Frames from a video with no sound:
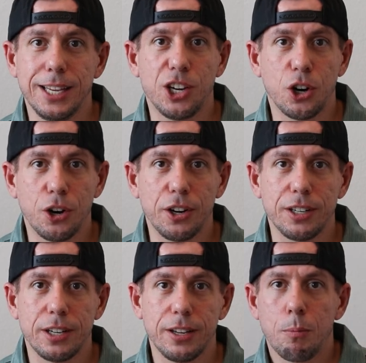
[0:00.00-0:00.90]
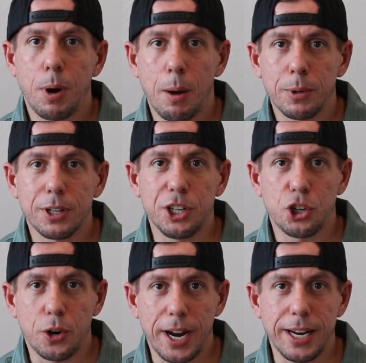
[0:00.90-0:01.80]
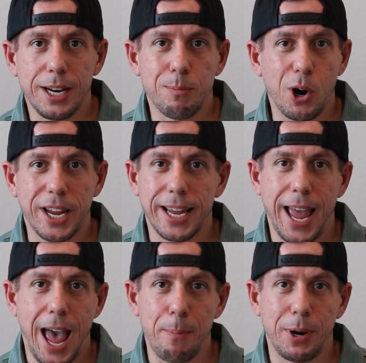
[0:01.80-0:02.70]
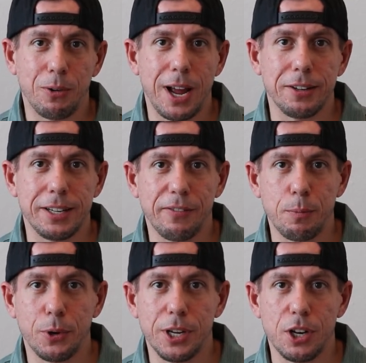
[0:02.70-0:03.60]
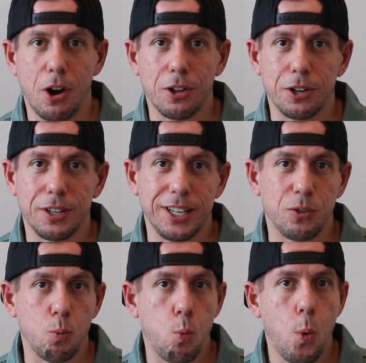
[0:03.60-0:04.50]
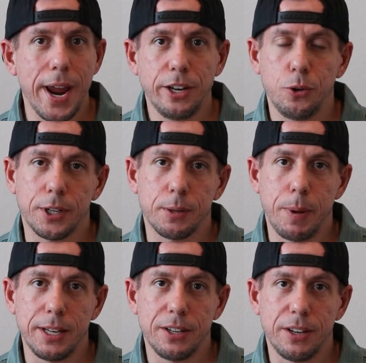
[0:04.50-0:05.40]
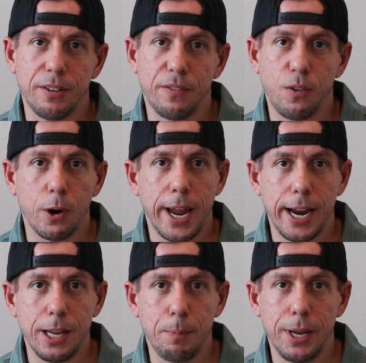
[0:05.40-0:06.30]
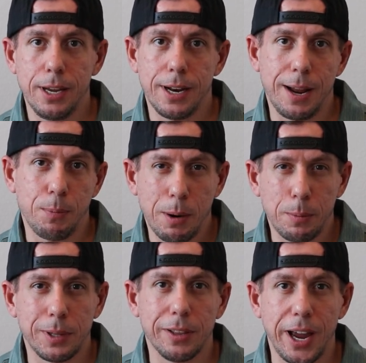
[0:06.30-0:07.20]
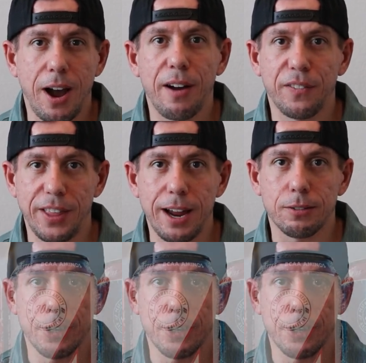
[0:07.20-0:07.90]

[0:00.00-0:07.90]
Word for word: at the current publicly traded market cap at around $7 billion, it's way too expensive for KDP, and I'd probably lay off for that